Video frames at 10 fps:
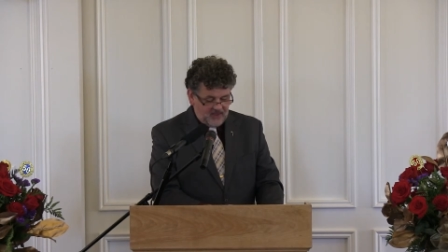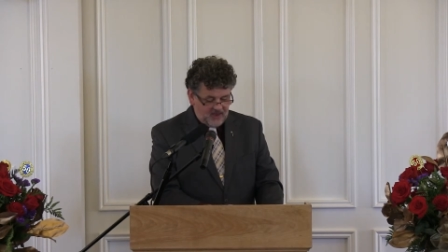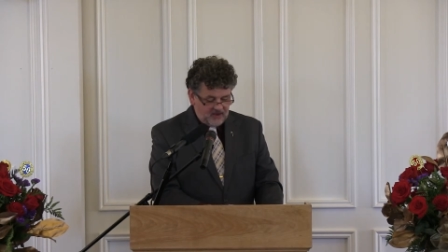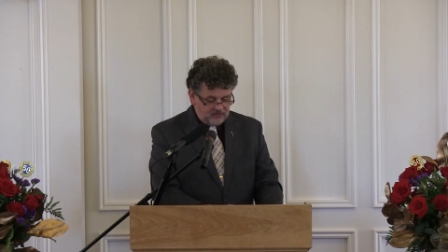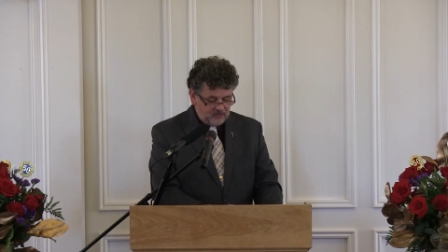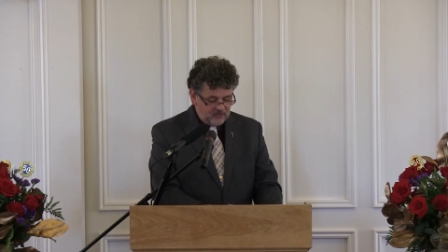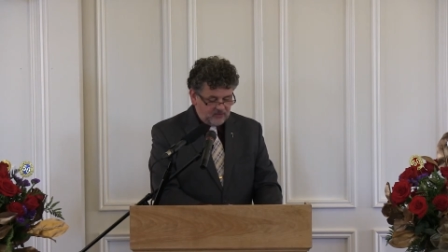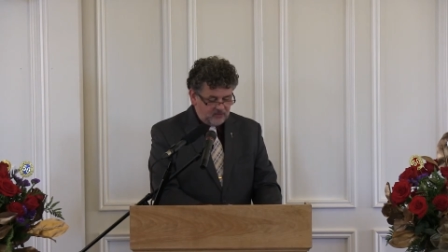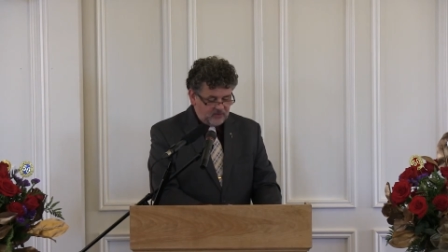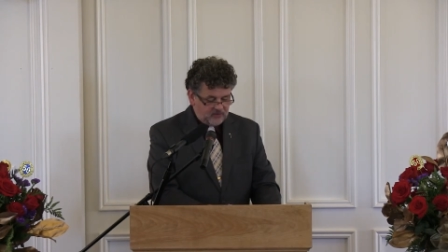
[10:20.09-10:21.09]
and for
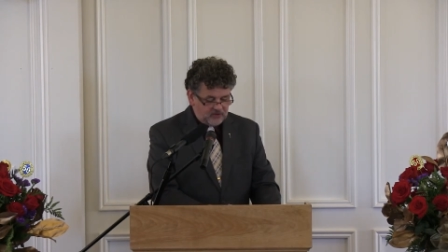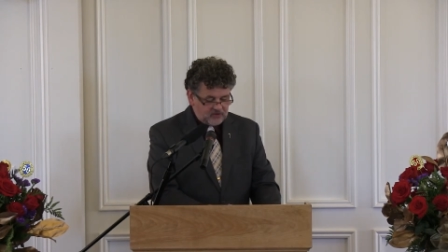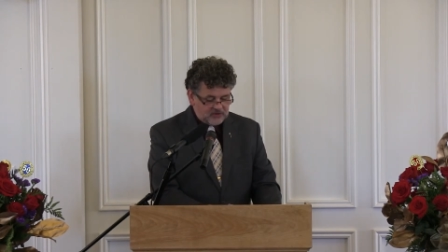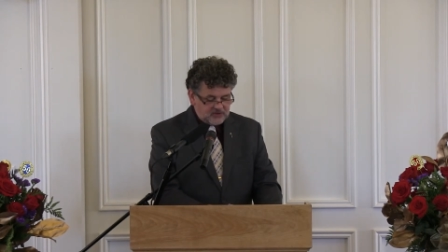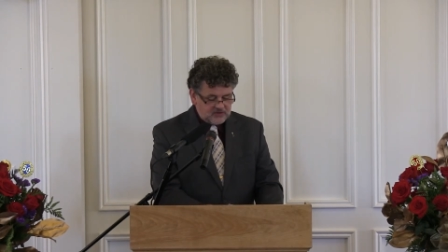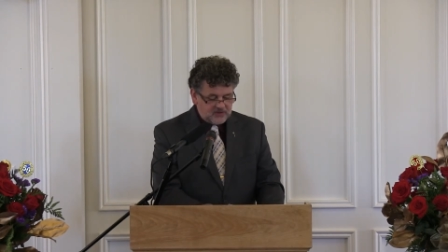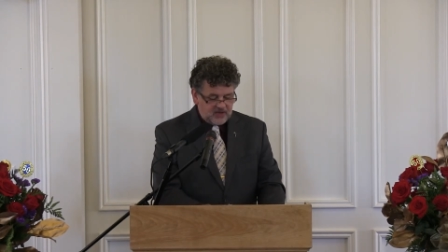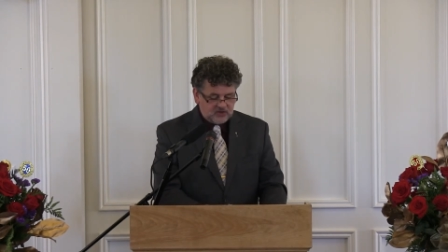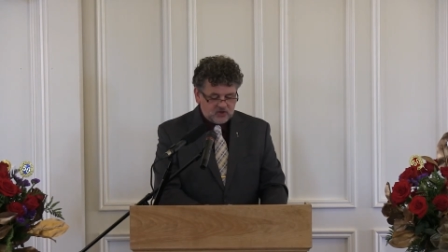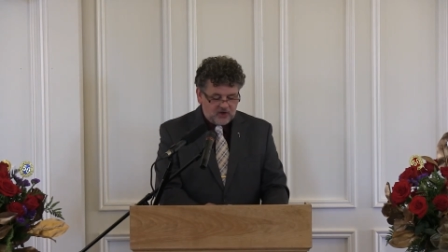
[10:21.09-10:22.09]
the musicians
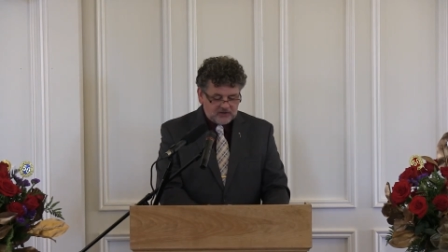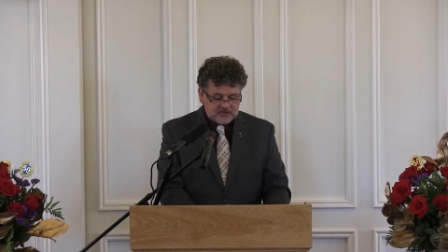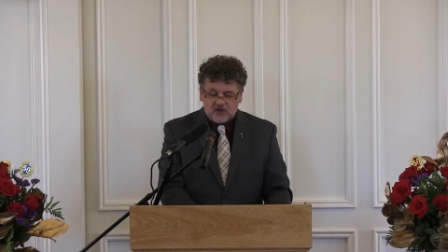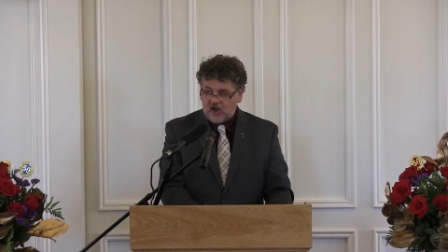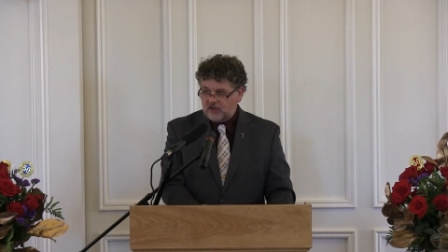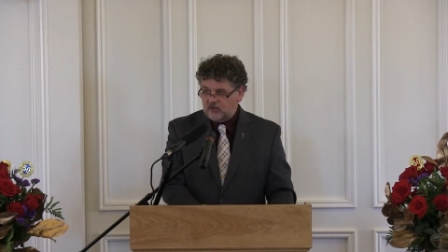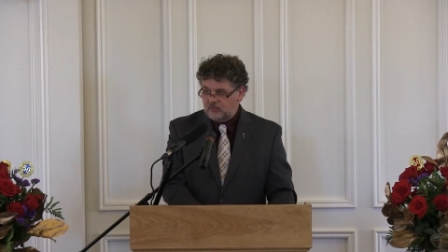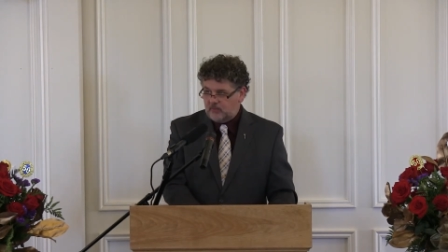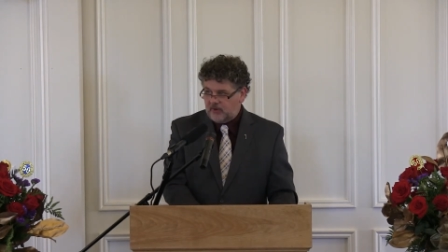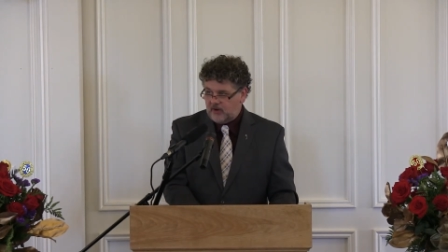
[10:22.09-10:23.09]
and John Scott, who've
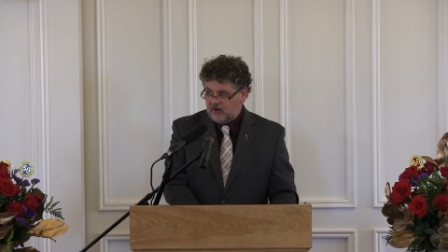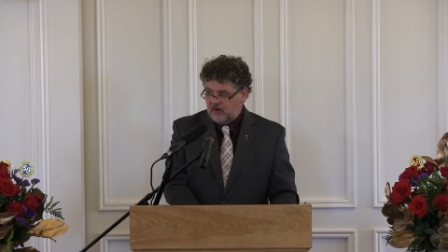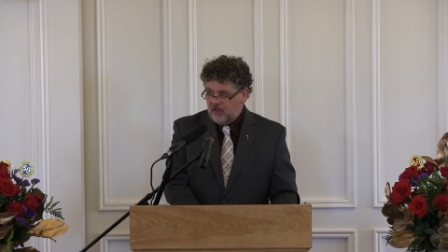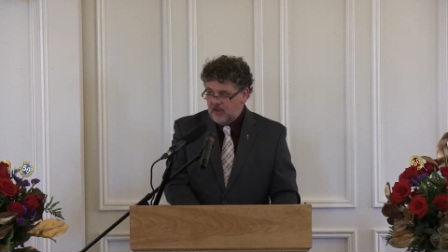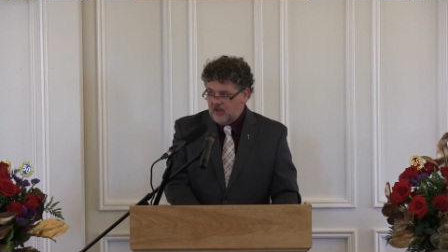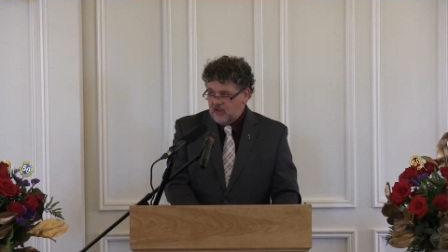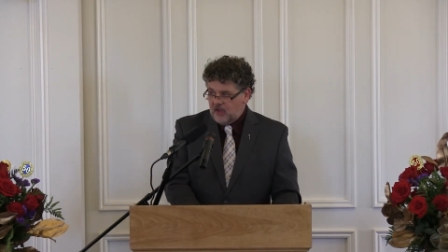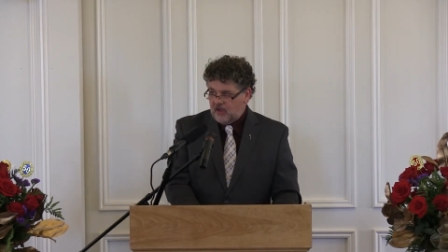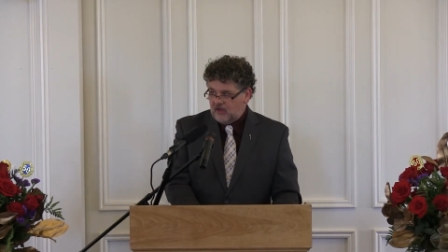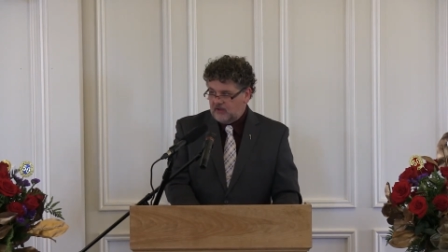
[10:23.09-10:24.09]
prepared
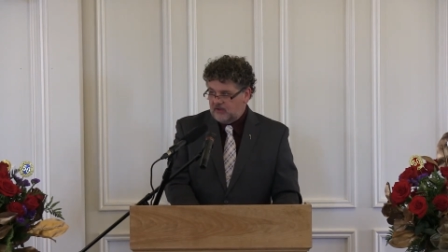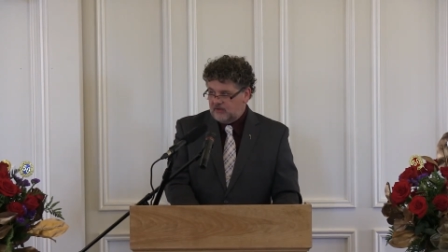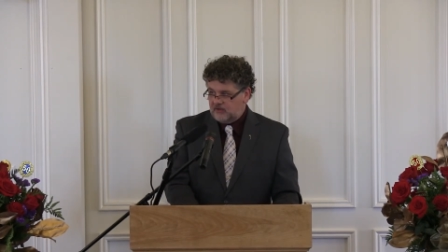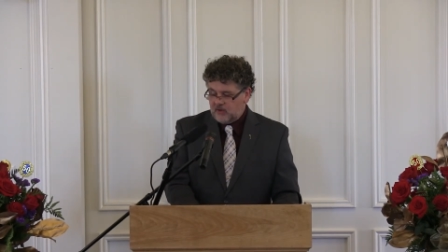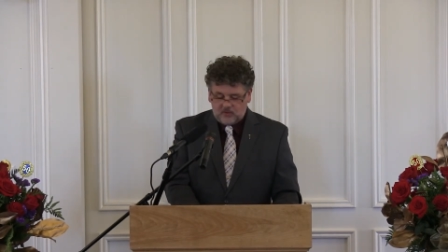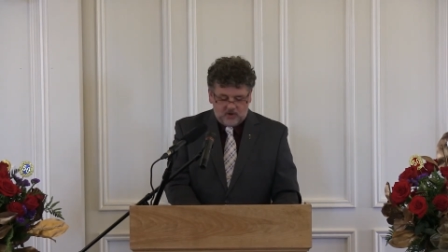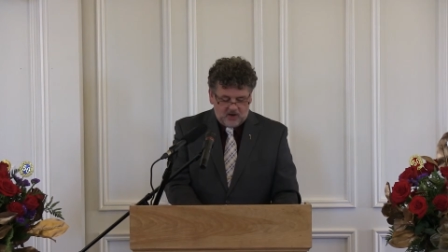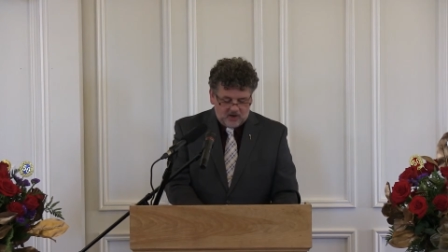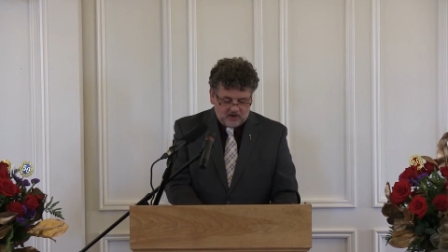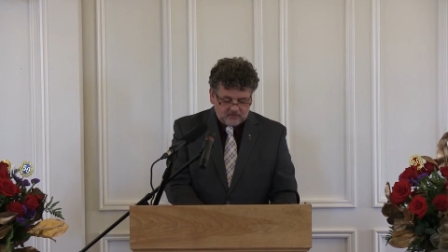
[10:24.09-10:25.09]
uh, so
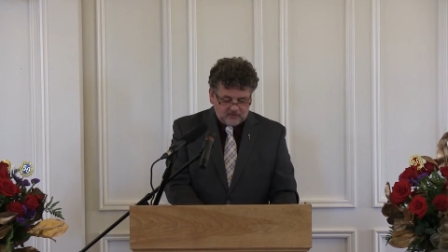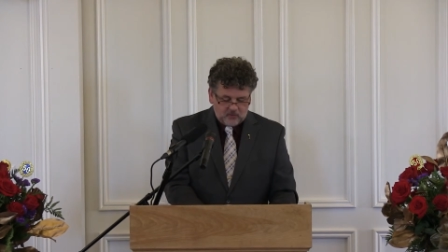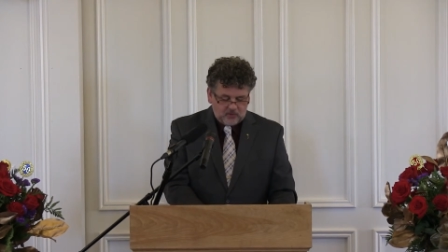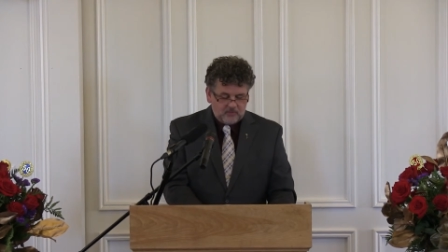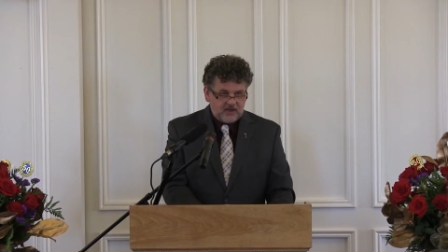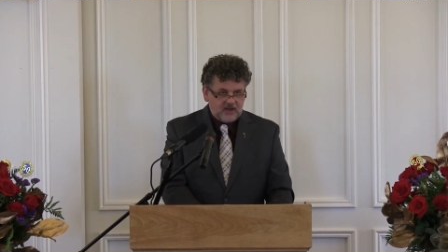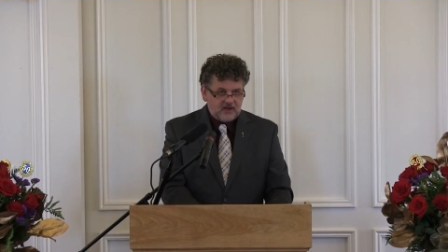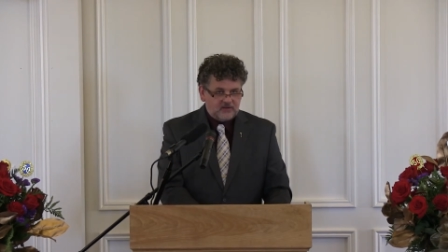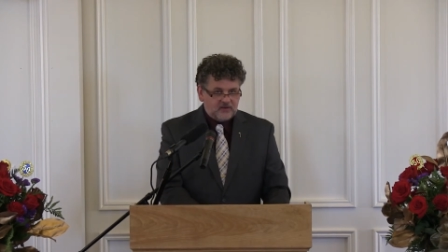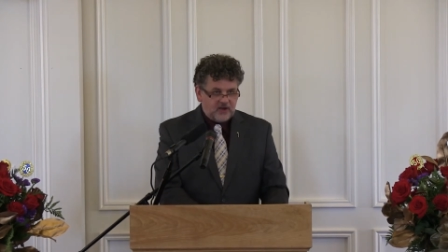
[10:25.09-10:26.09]
hard for
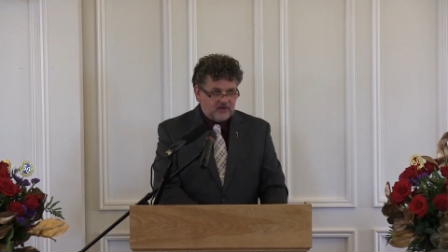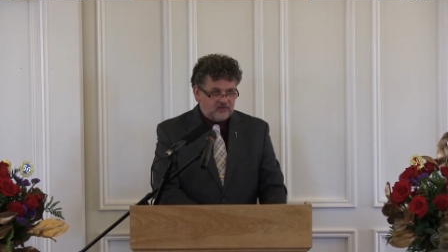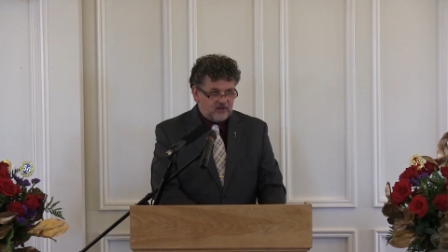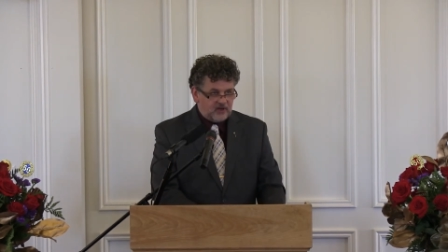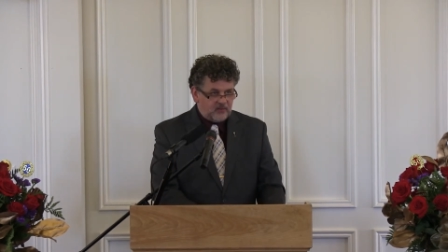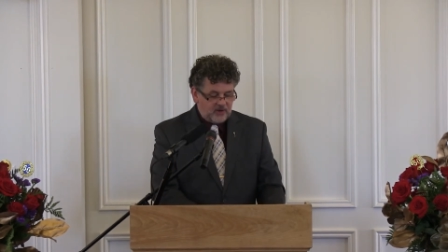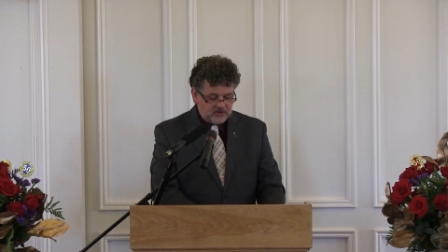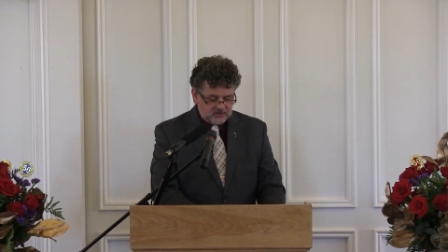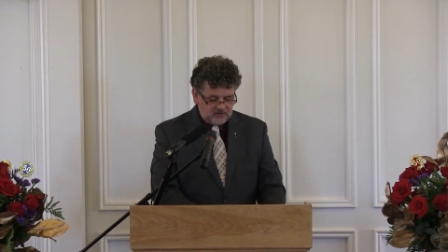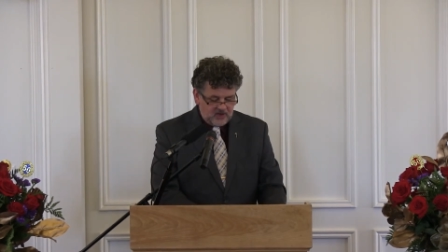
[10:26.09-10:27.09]
making tonight's
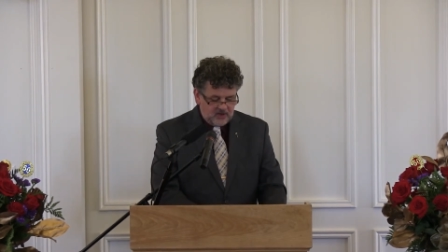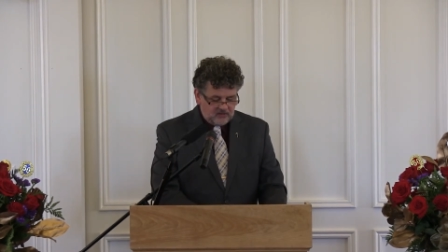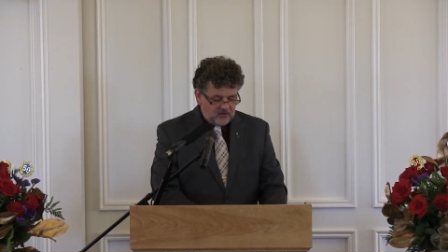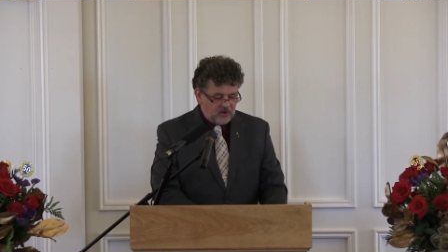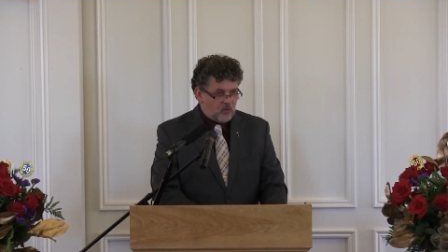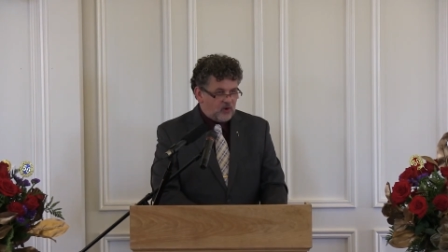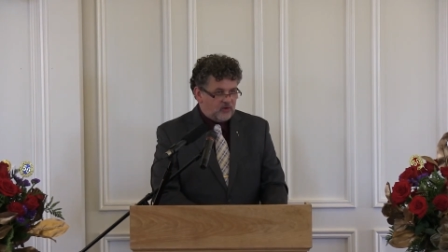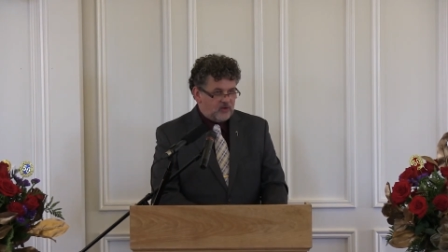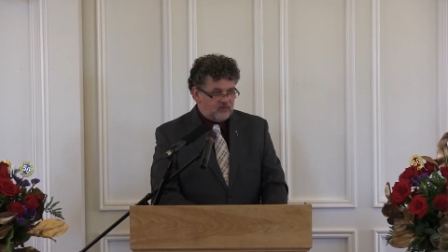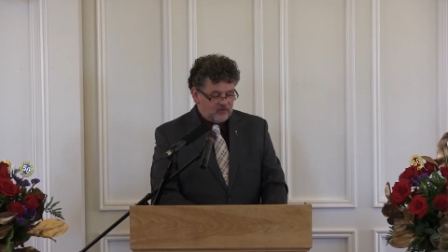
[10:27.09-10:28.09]
celebration very
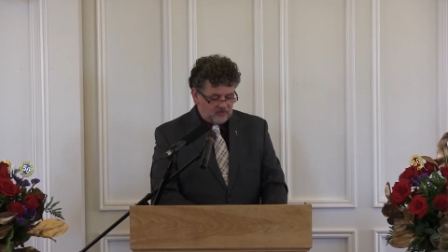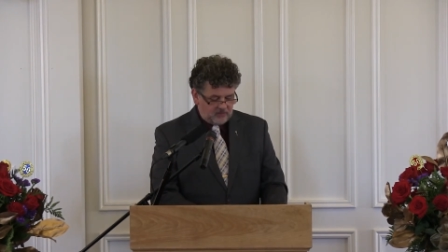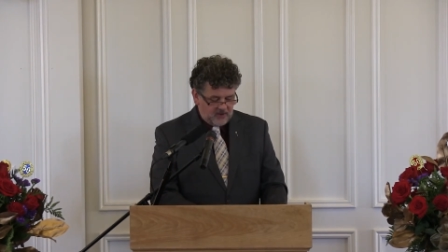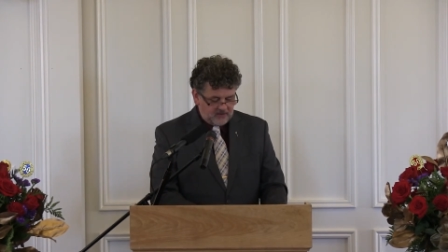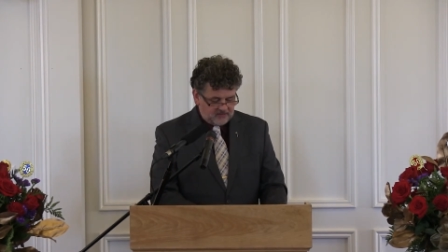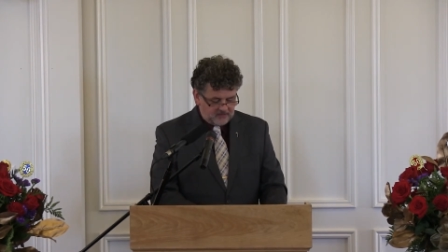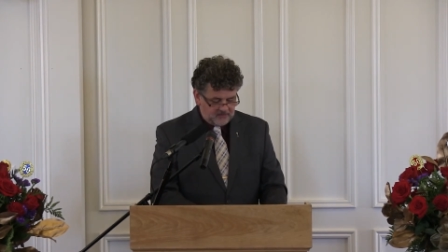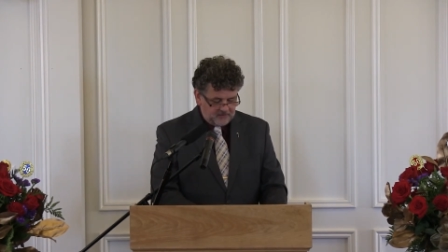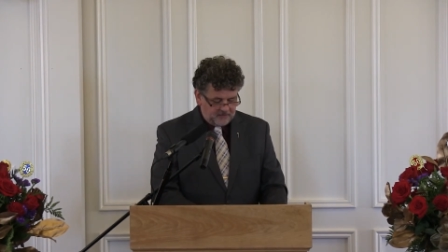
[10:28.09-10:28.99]
worthy of the space.